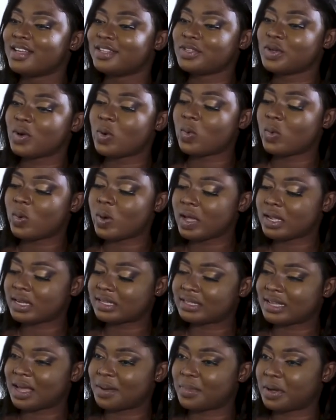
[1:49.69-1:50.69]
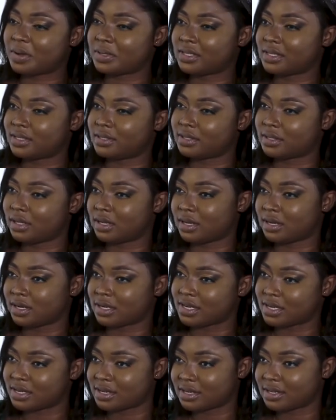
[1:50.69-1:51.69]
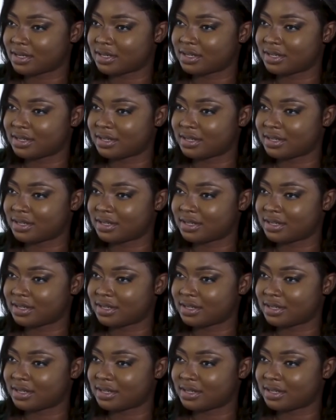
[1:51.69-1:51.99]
So what is it about this look?